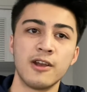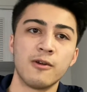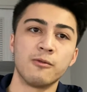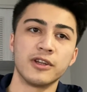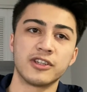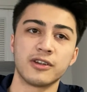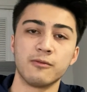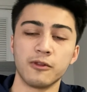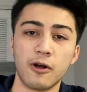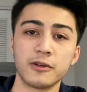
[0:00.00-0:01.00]
which
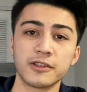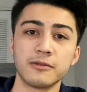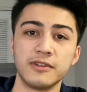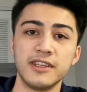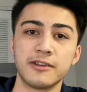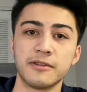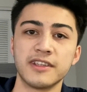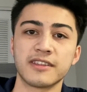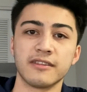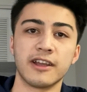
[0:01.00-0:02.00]
will also decrease
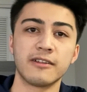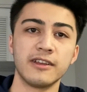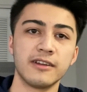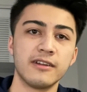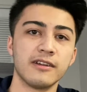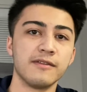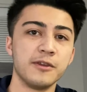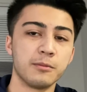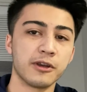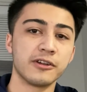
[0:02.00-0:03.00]
the likelihood of you
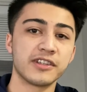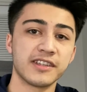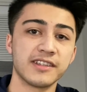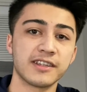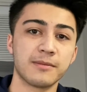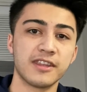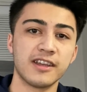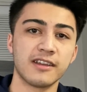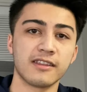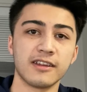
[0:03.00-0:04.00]
purchasing
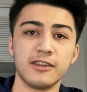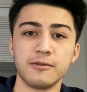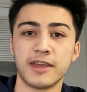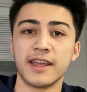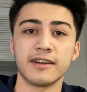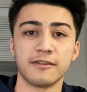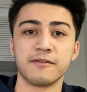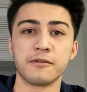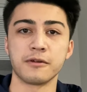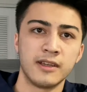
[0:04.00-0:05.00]
something that you can't
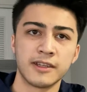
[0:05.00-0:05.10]
afford.